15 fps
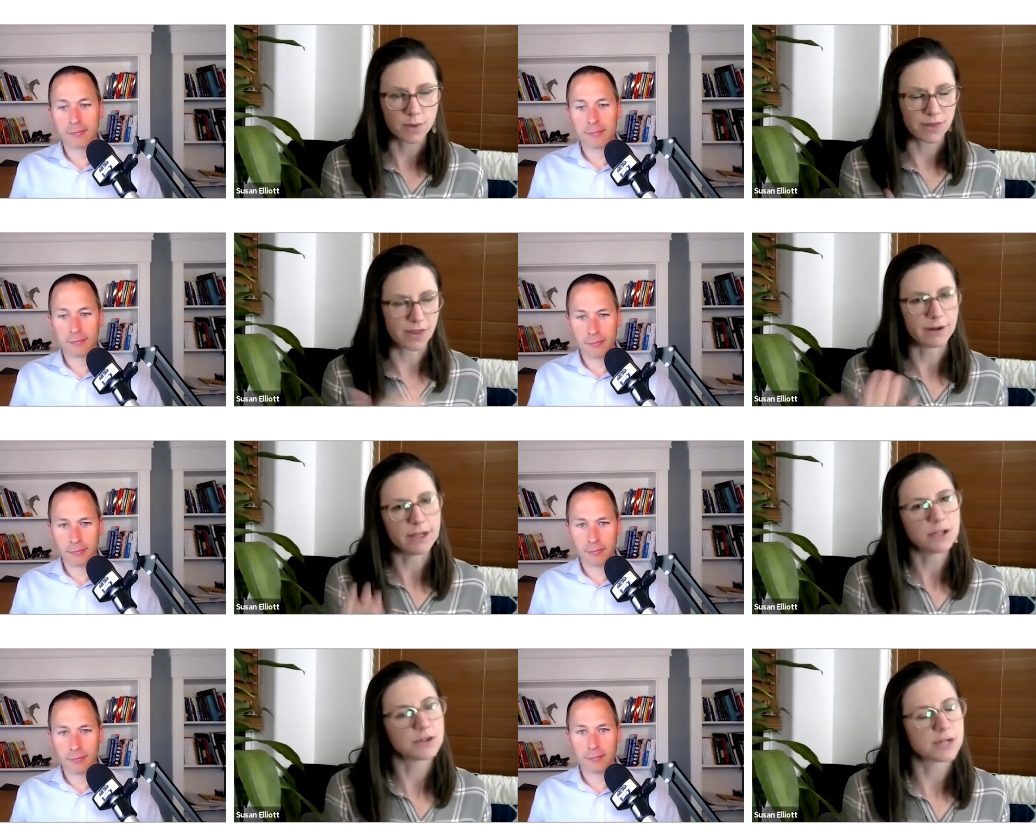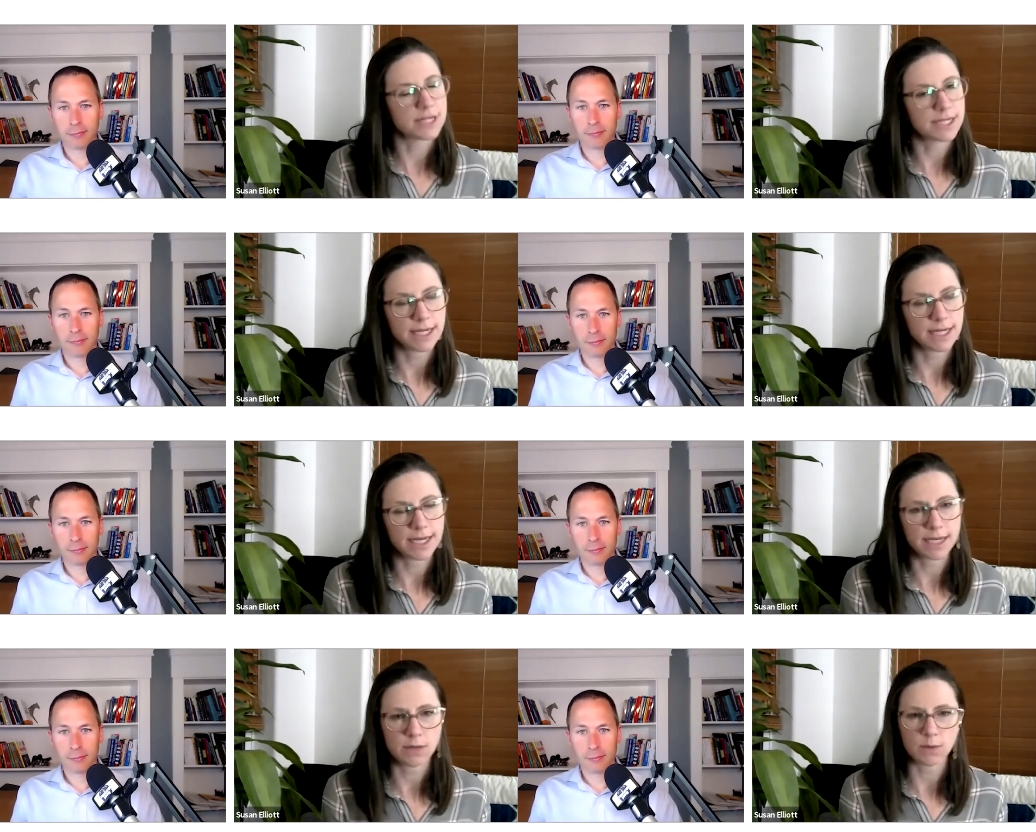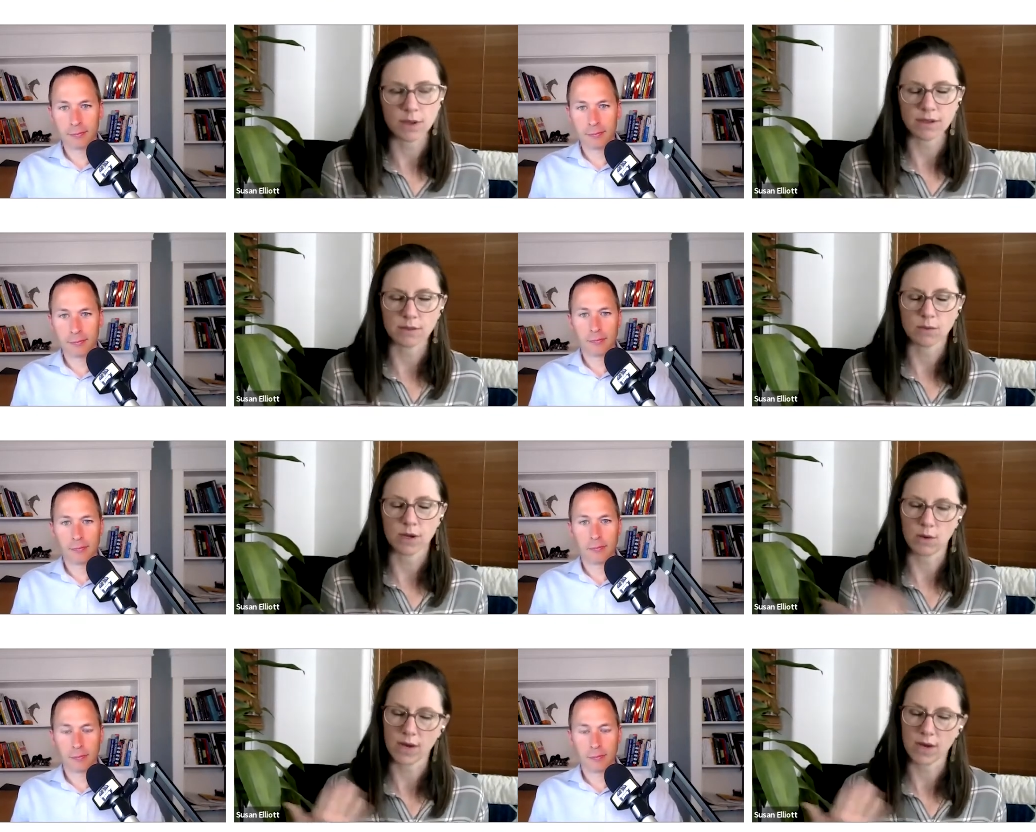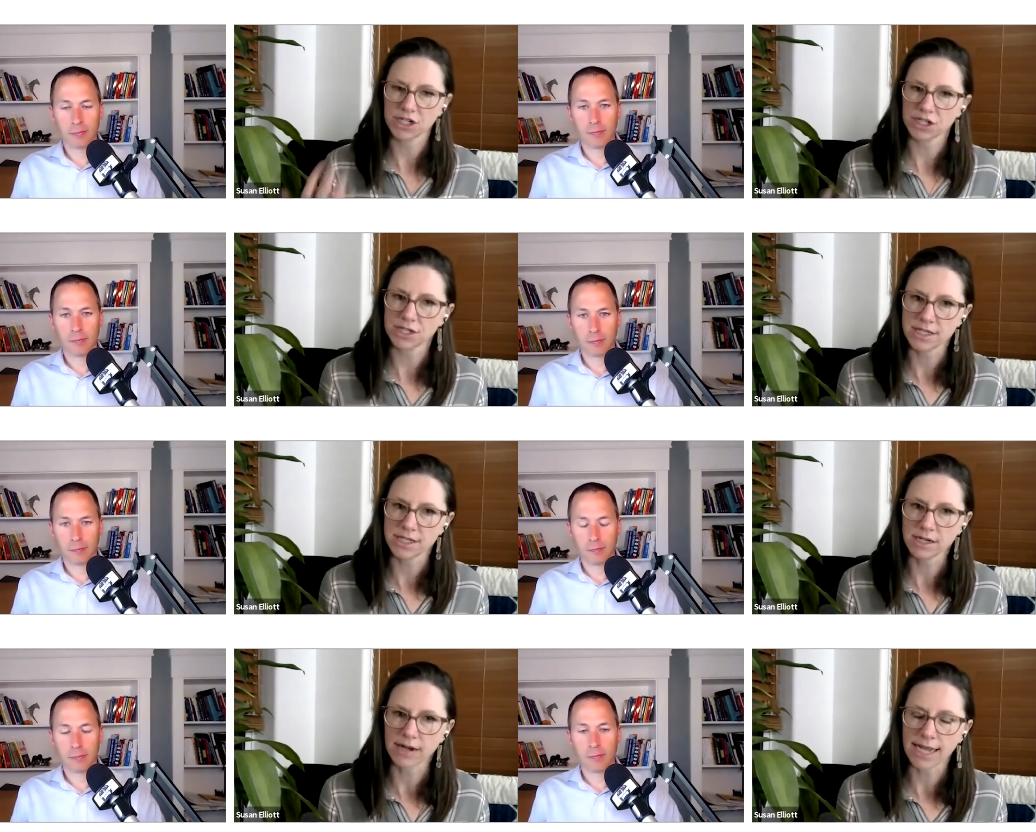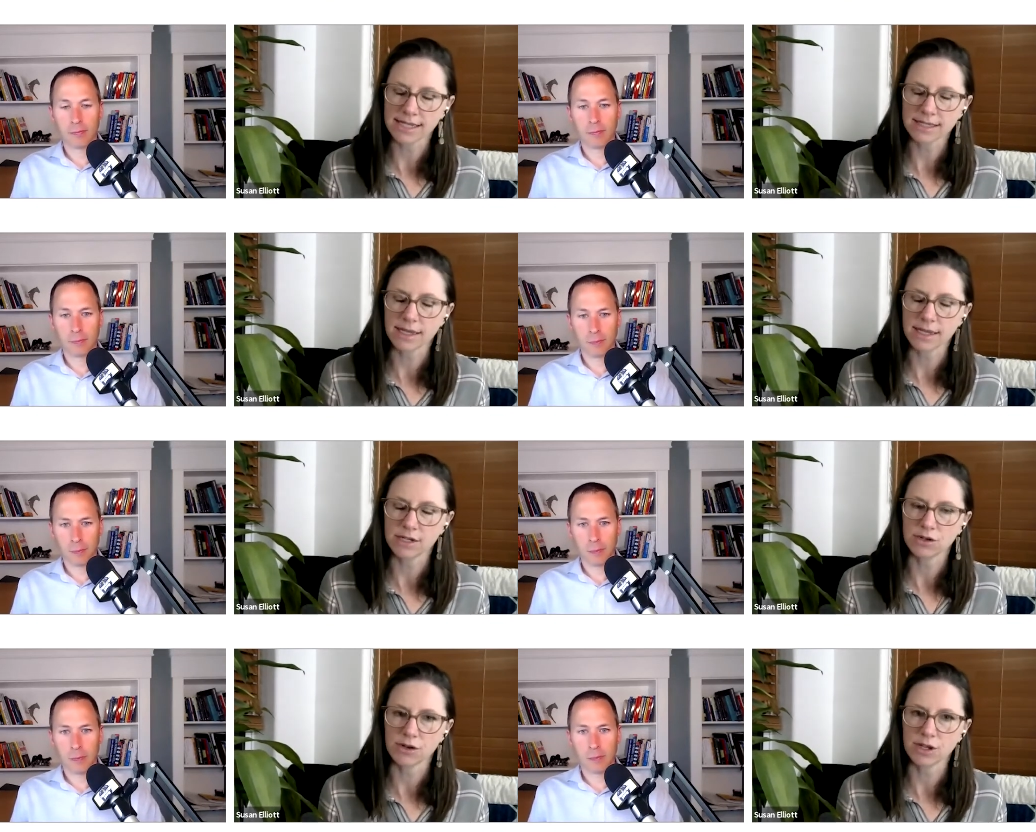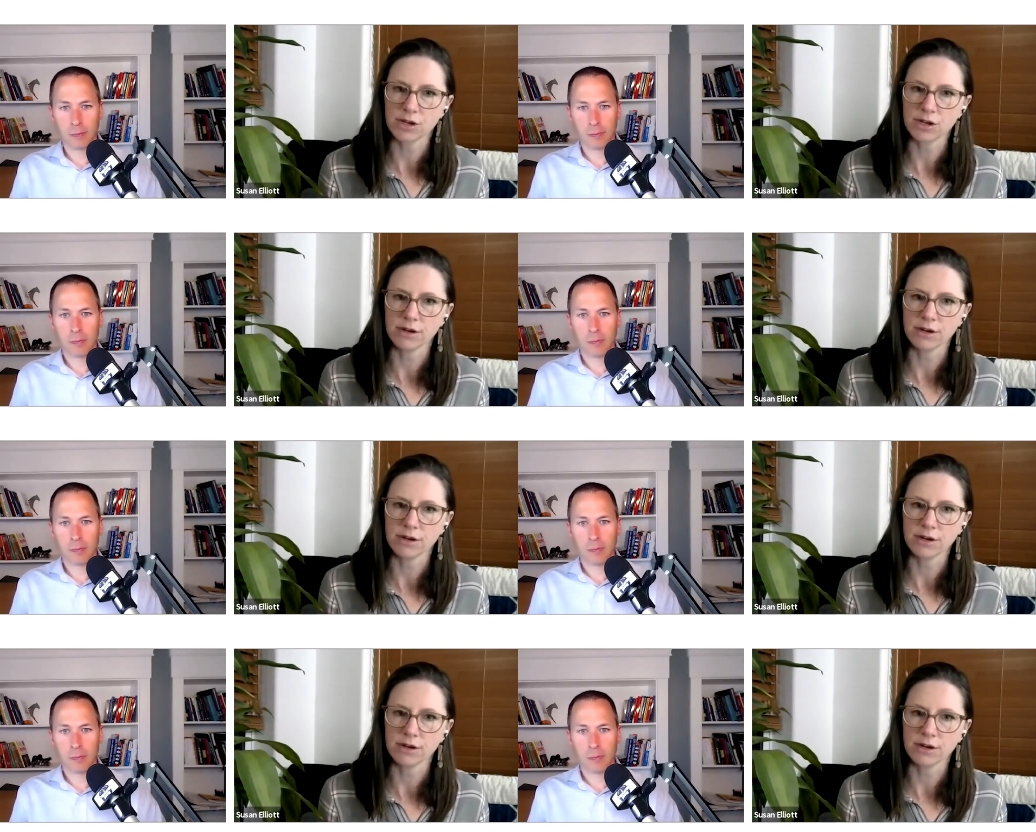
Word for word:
Speaker 1: what they're interested in, what what questions they're asking during your